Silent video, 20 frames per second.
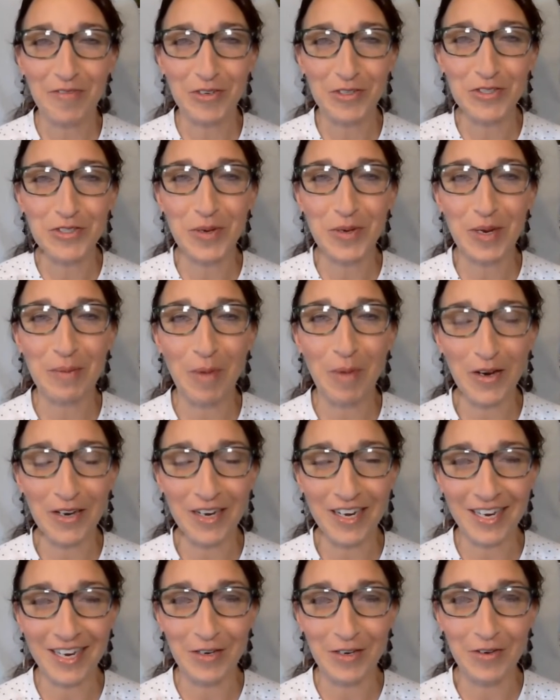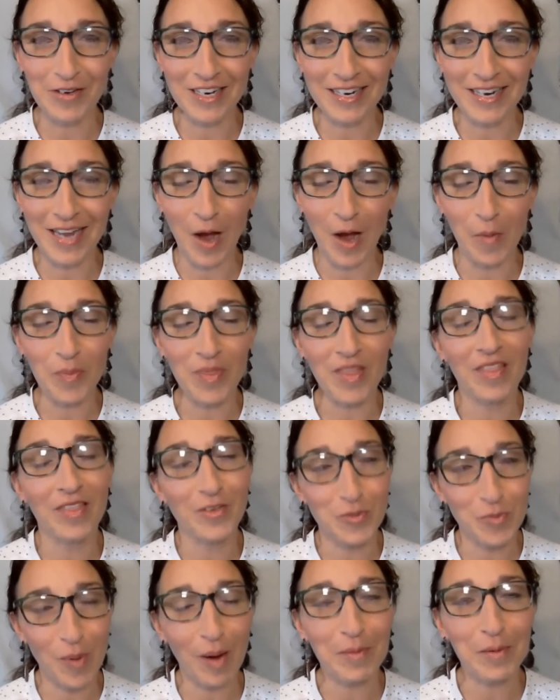if you're doing marketing and you need help,
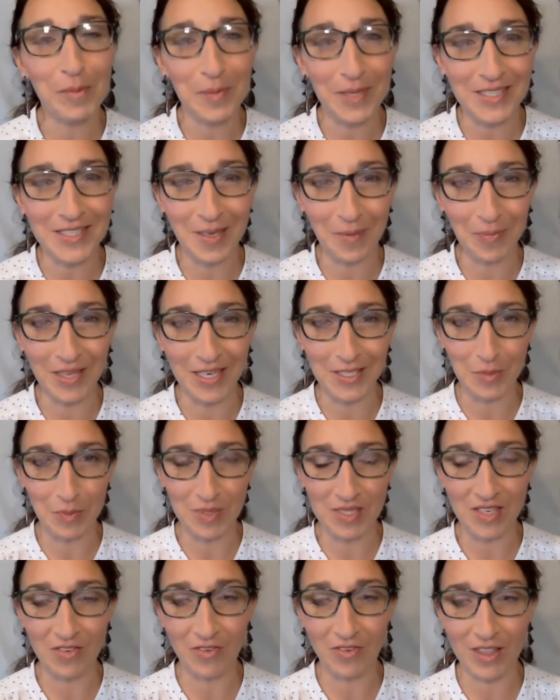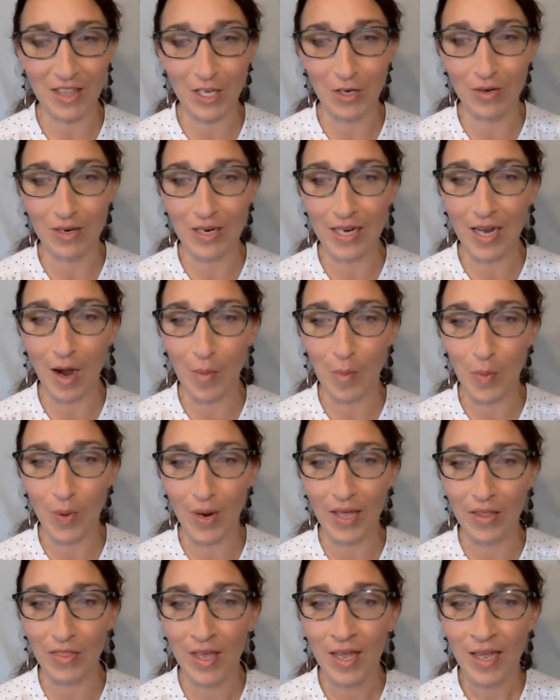then there's probably something specific that you need
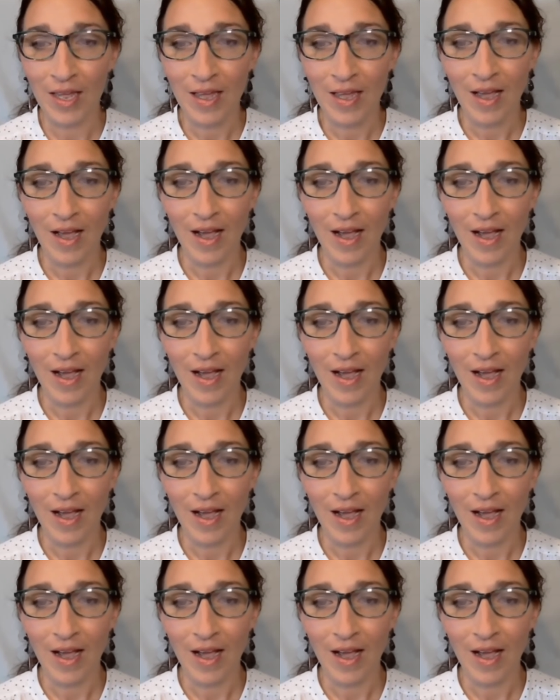help with.